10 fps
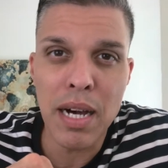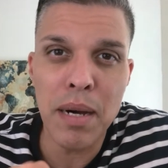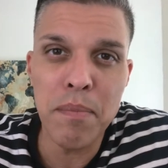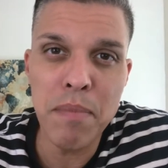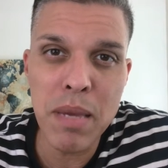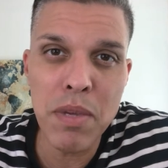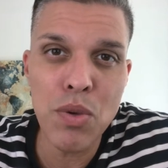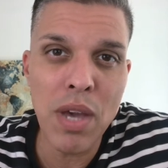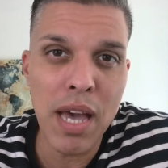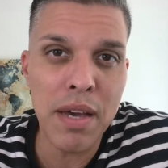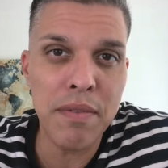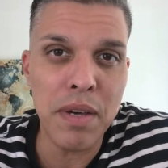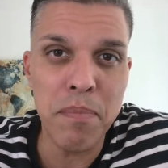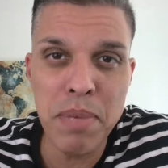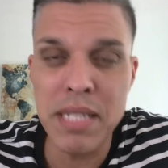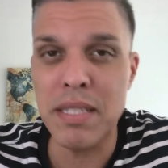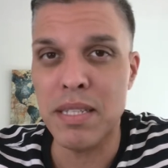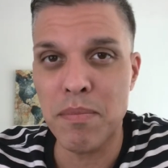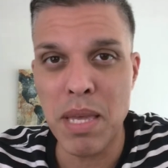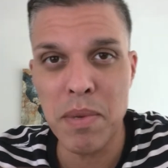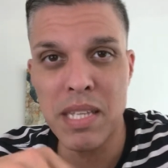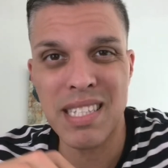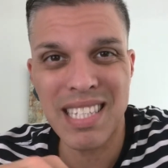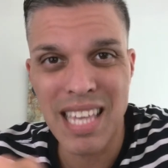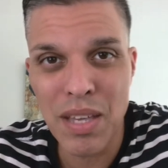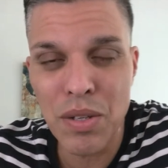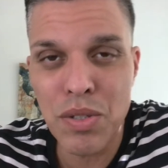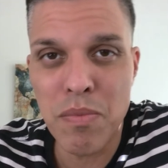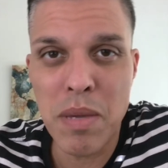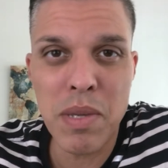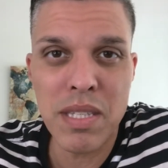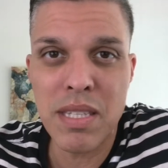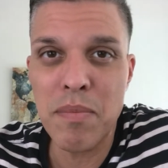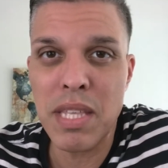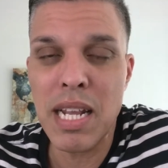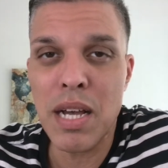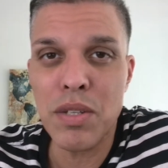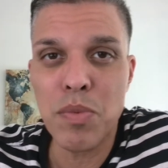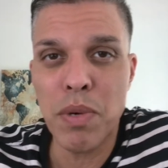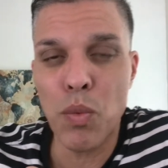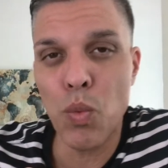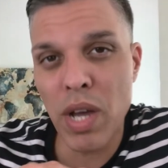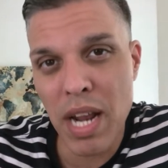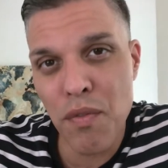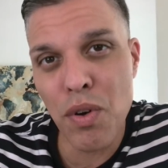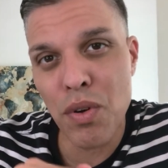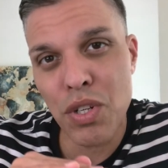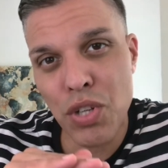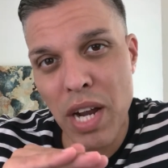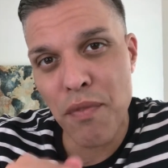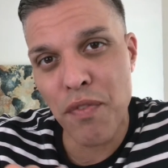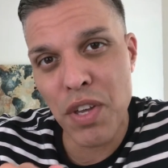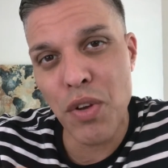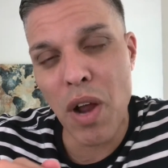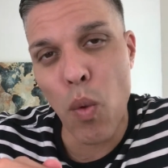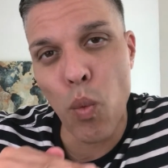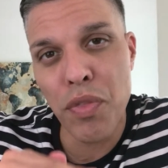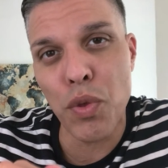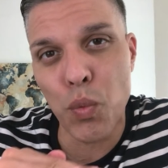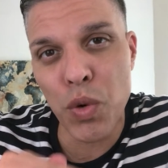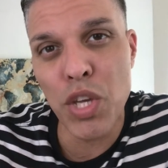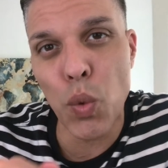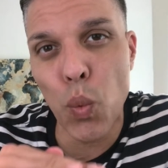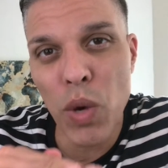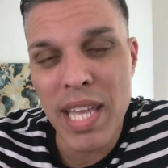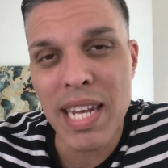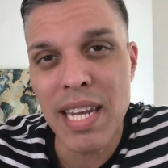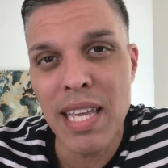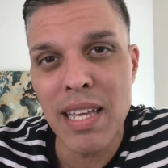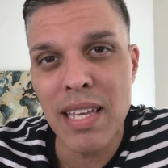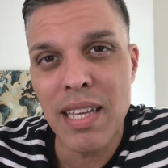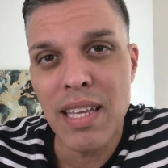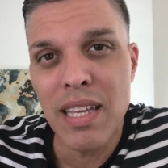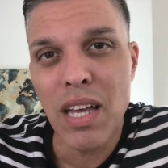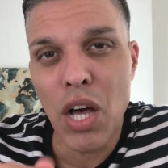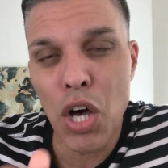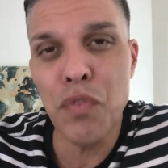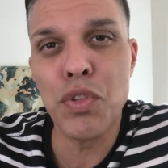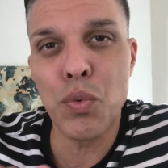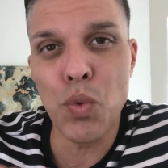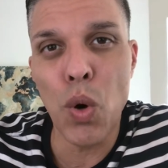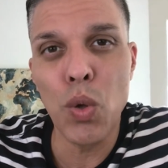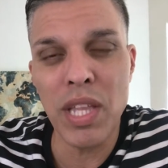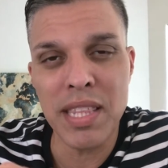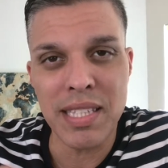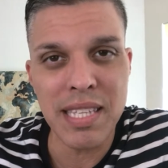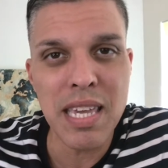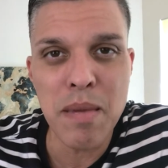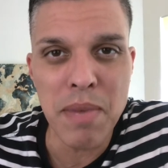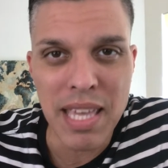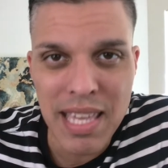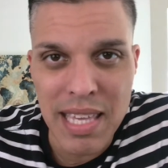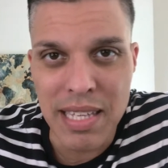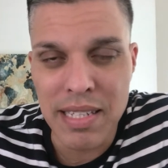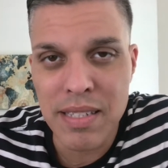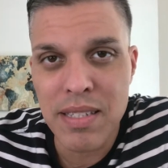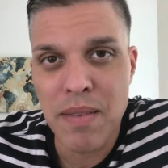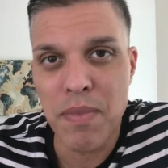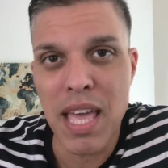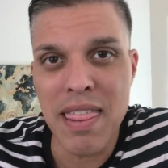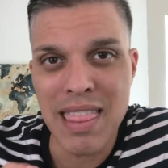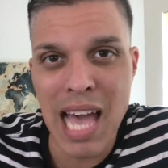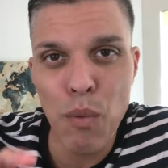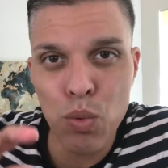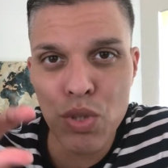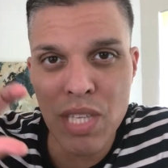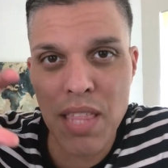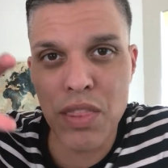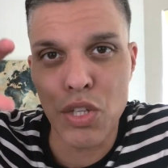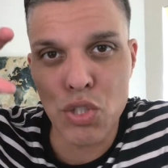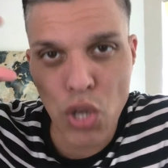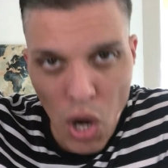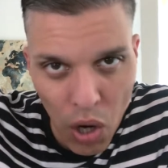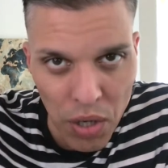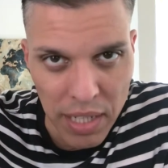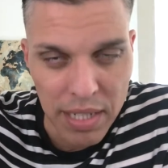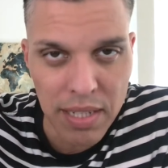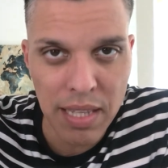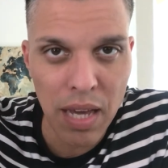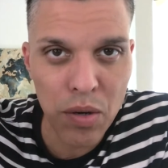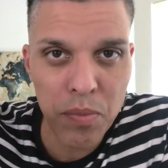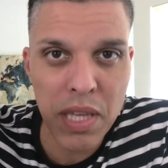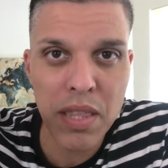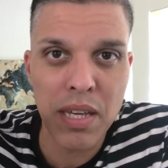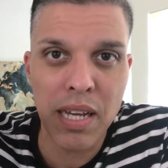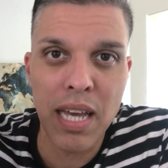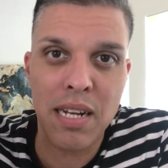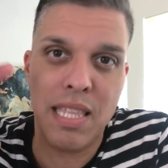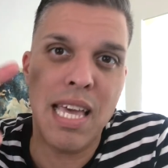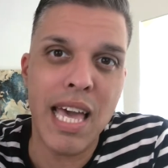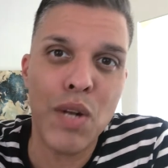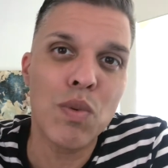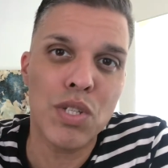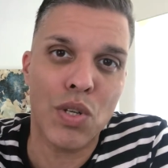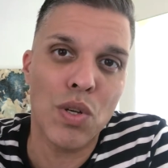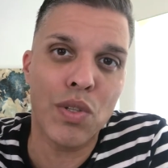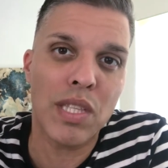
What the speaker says: Maybe you have a business, maybe it's sales, maybe it's something else, but whatever, try to figure out what the real win of the role and the team is, and that will set the target. That'll be the kind of the end result.